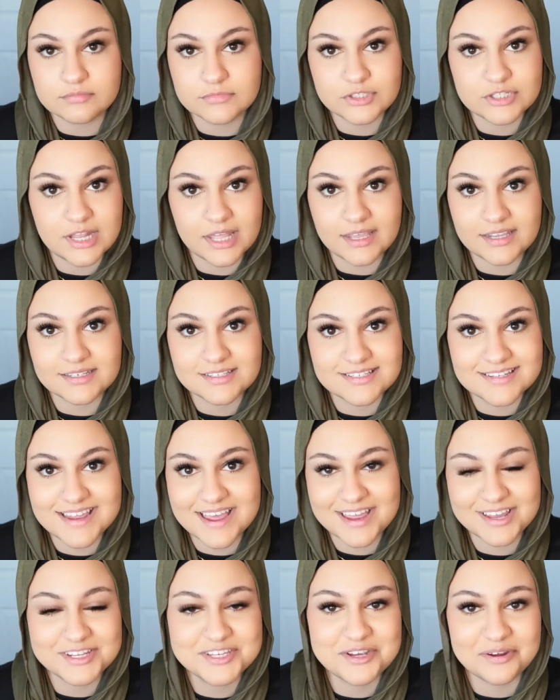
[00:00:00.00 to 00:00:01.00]
like
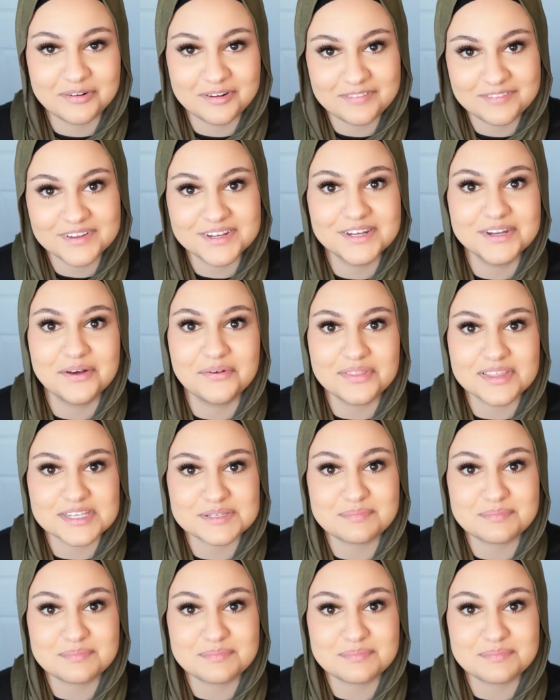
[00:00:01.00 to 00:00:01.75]
don't even know this,